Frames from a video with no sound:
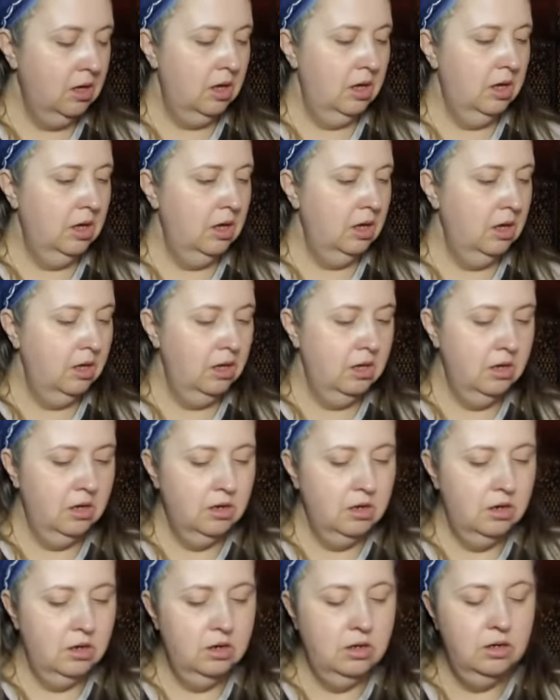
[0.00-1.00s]

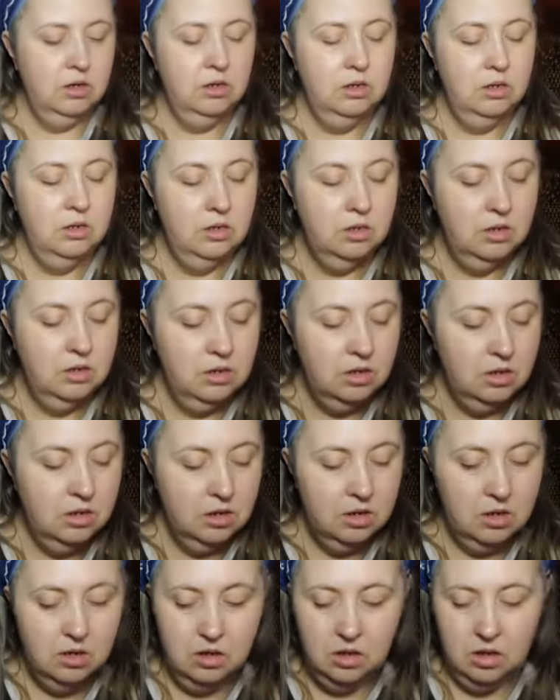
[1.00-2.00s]
and
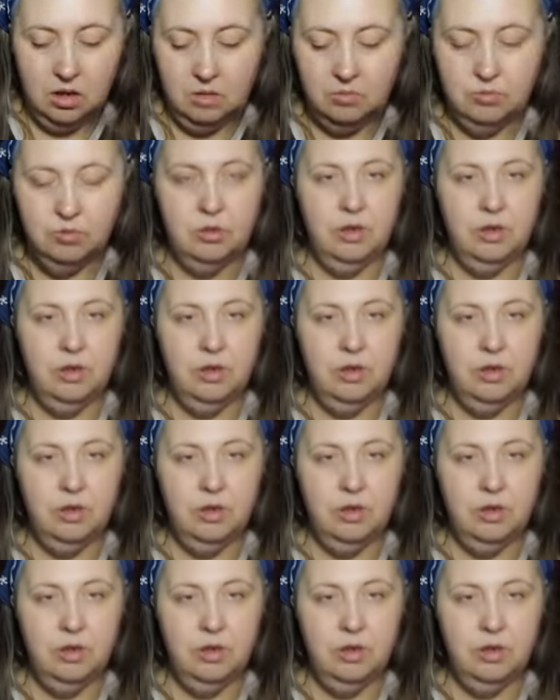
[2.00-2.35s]
I'm